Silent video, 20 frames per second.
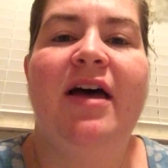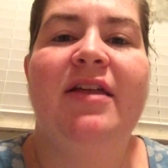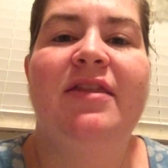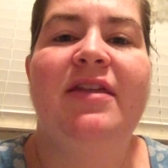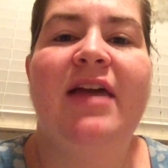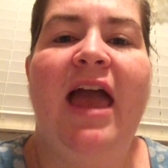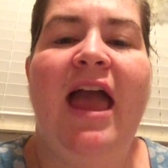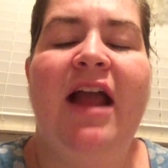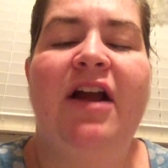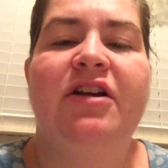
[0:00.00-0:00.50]

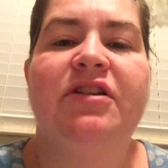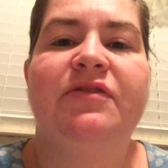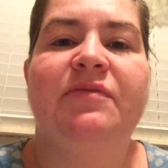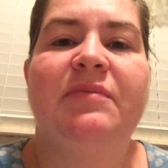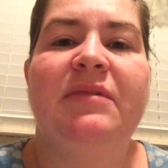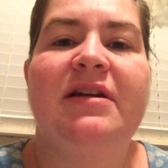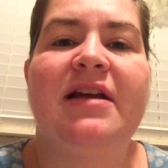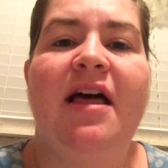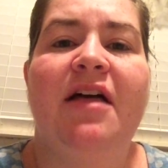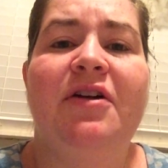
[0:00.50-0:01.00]
the hangers from
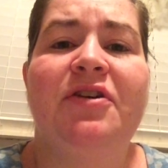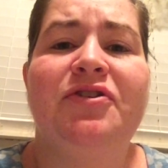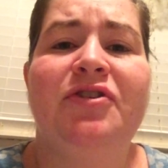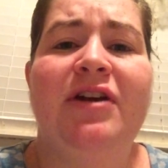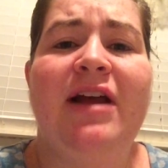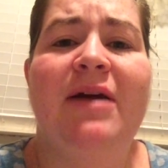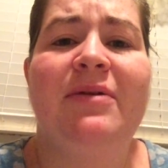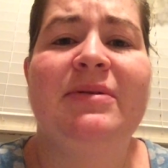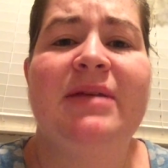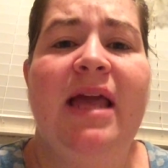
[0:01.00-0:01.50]
the Dollar
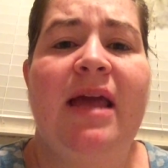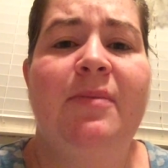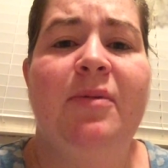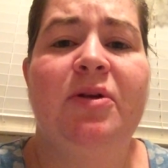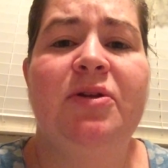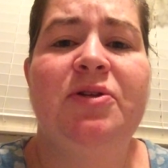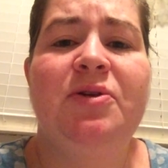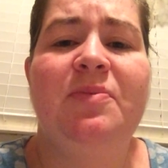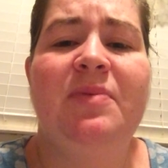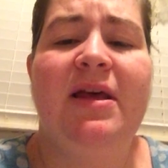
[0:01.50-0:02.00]
Tree. I was able
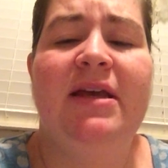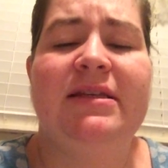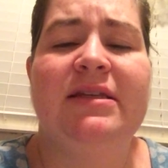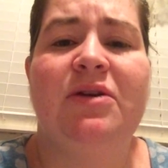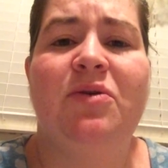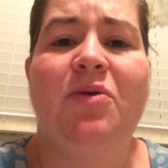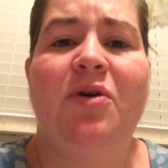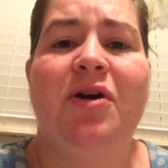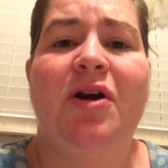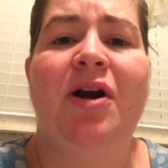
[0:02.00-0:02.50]
to place an
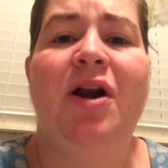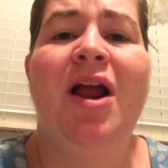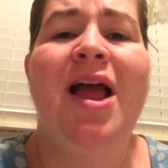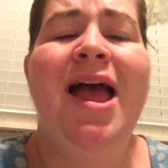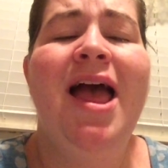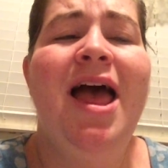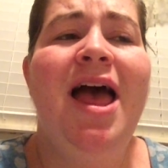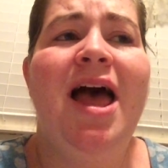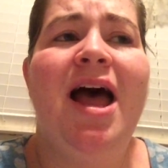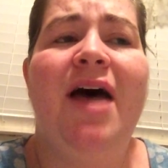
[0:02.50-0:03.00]
order
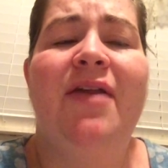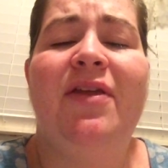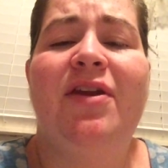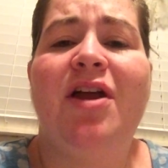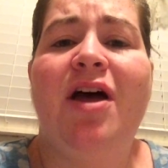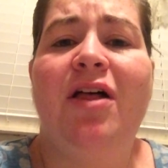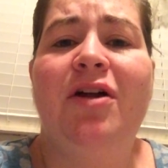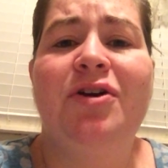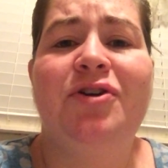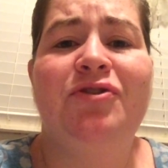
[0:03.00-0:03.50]
on the
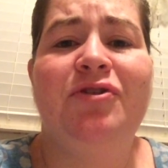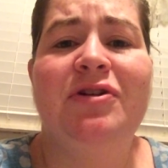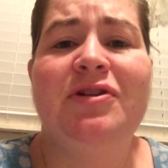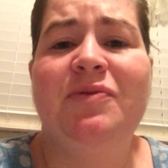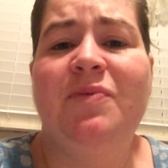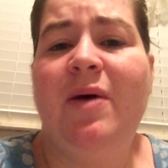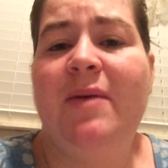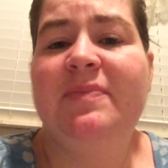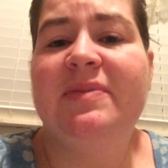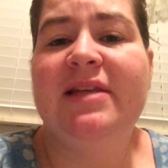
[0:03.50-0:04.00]
Dollar Tree's
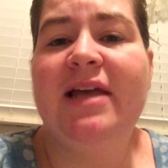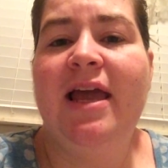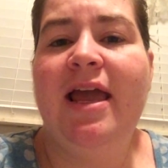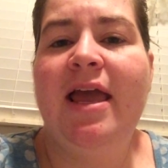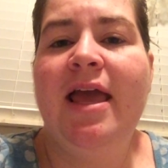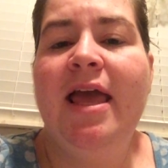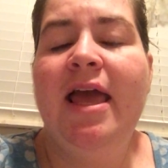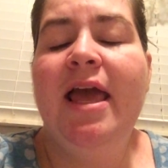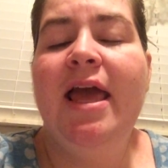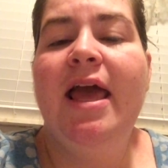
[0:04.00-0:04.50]
website,
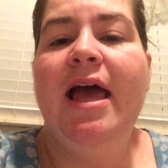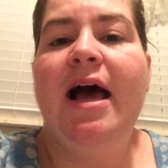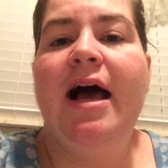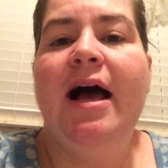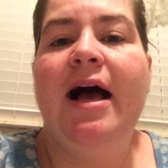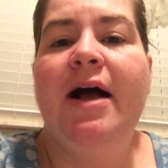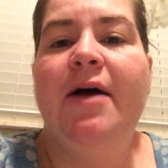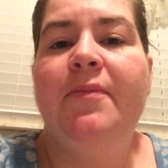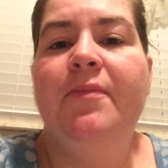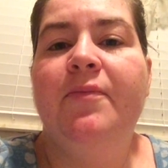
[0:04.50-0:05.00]

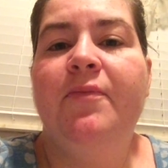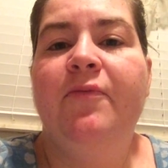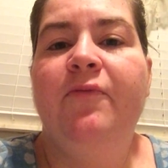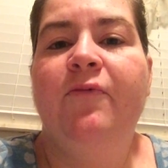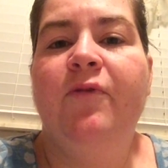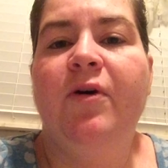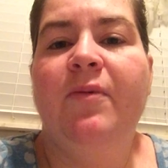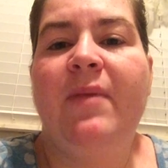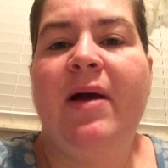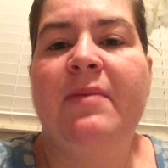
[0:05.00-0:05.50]

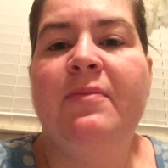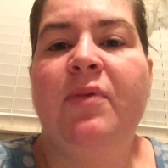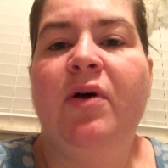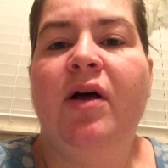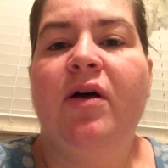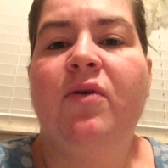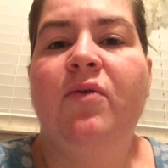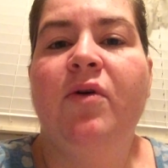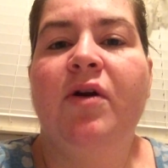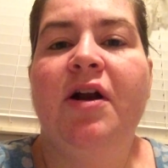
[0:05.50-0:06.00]
for my
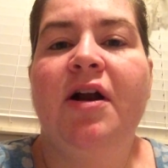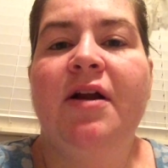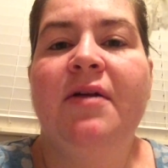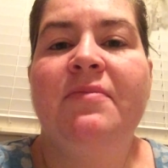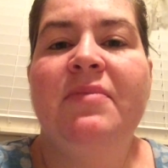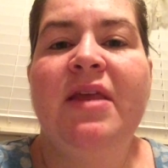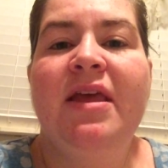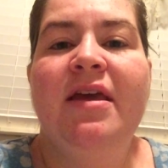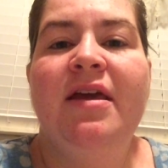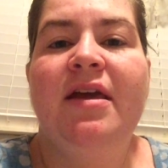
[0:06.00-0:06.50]
bulk order,
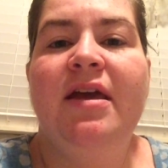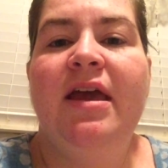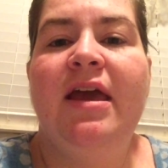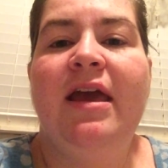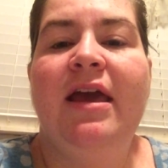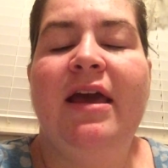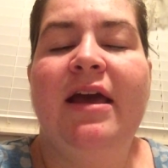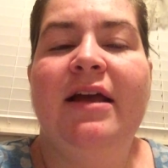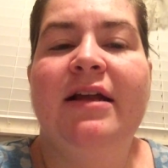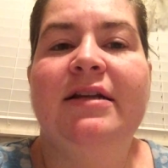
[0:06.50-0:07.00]

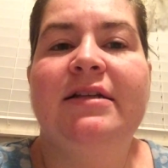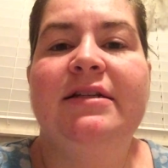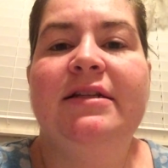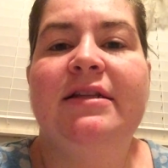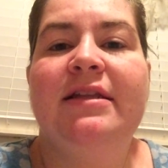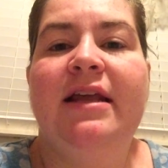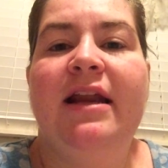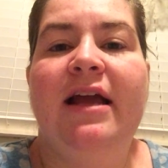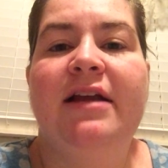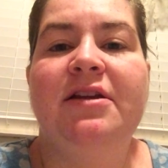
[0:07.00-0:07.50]
and
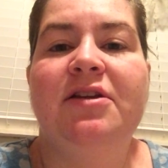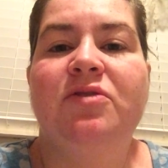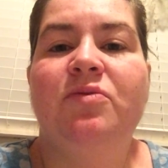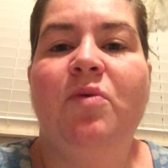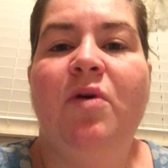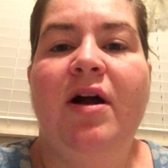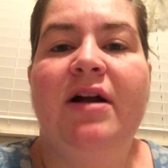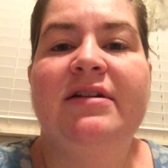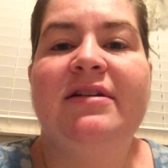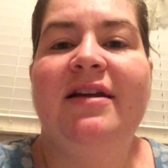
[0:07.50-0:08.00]
then I just
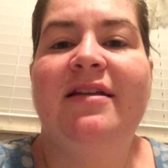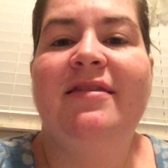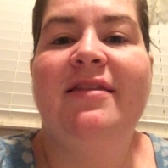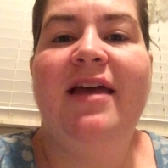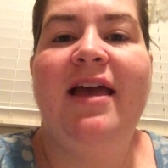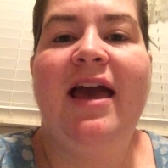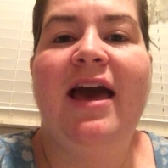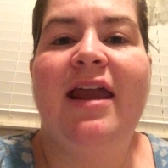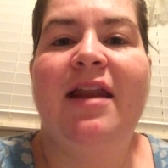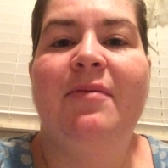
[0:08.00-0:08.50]
walked in.
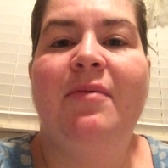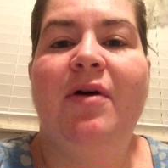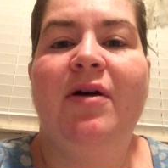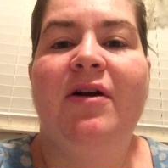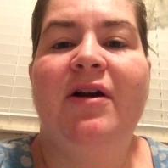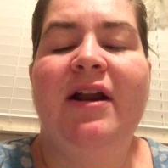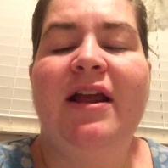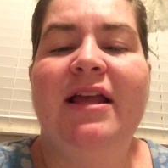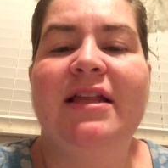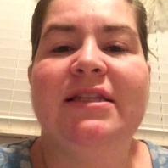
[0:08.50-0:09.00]
They had them
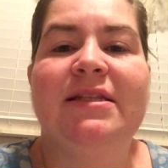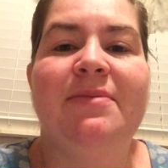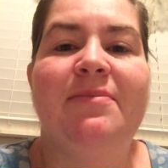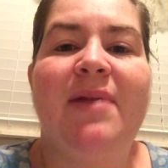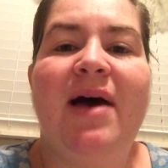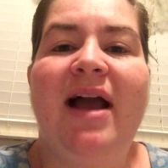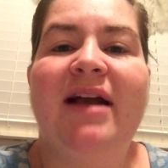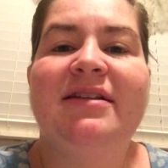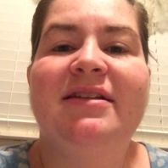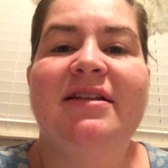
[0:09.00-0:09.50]
already in some
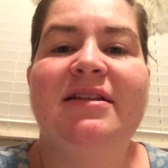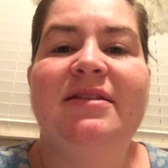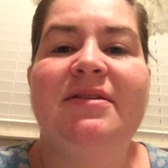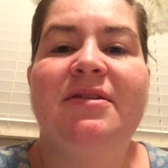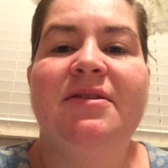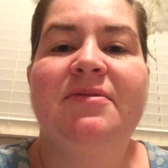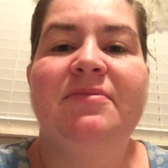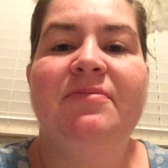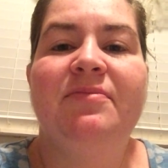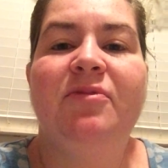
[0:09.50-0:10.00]

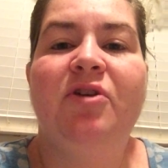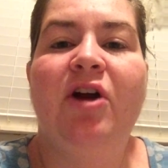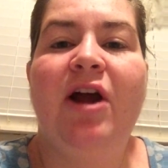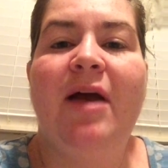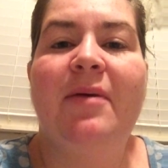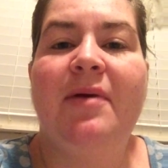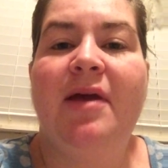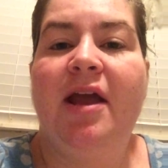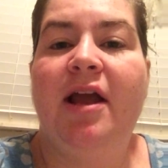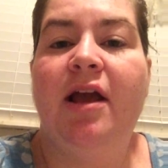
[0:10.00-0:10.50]
boxes.
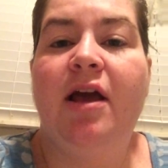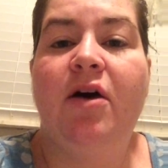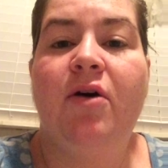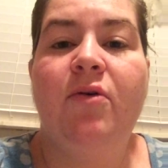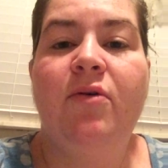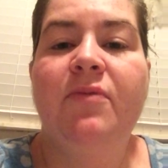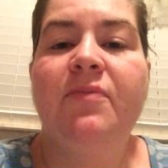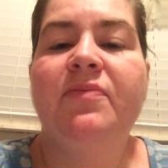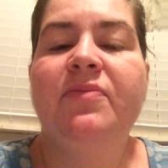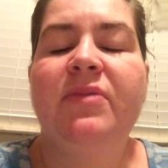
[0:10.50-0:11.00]
Grab it and
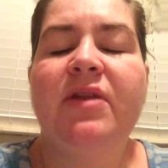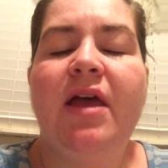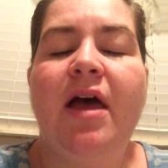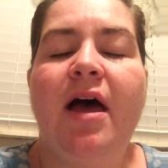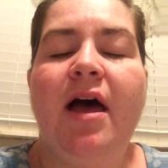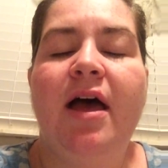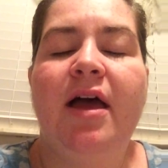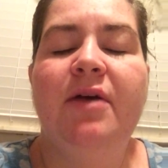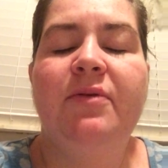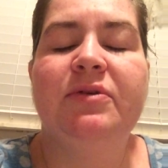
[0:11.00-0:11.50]
go.
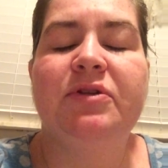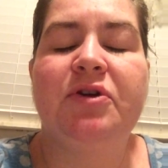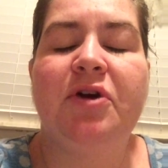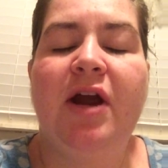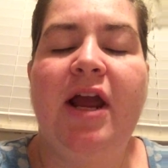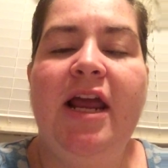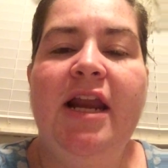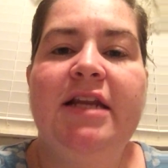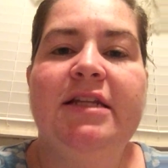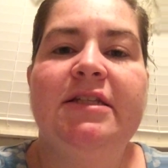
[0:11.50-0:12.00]
It was
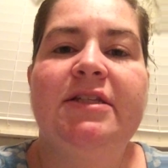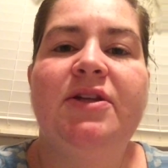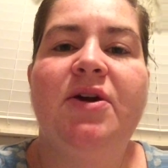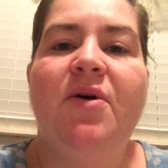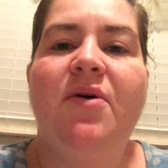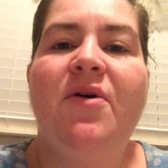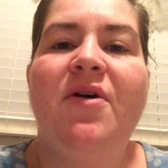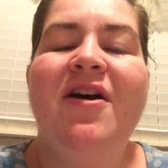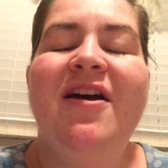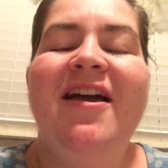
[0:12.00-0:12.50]
great.
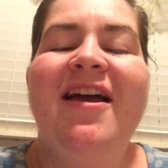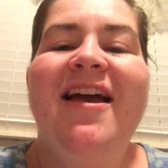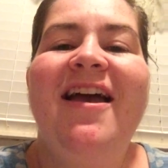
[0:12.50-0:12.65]
So,